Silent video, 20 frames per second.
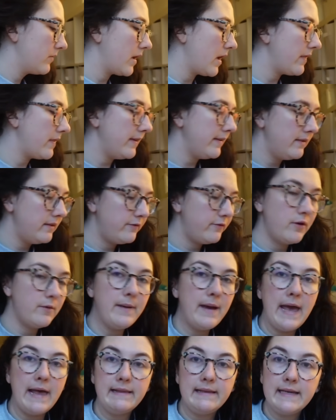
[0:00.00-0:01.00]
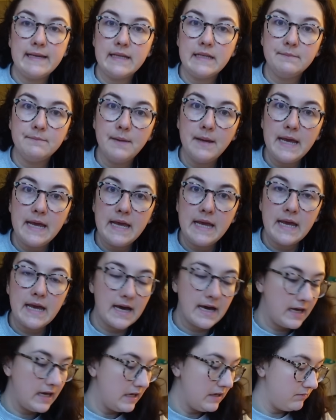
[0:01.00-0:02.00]
This is from Elliot in May.
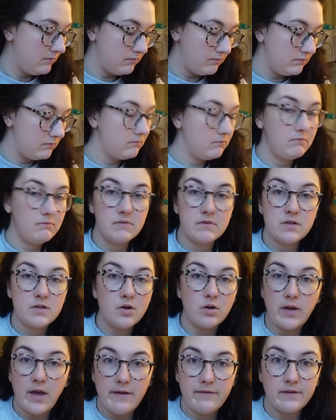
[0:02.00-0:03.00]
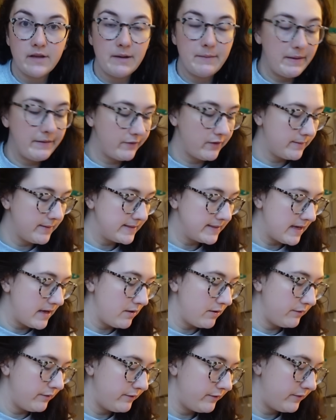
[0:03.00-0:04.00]
It's not gifted, I paid for it
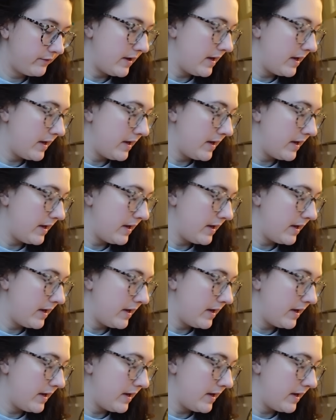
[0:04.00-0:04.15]
myself.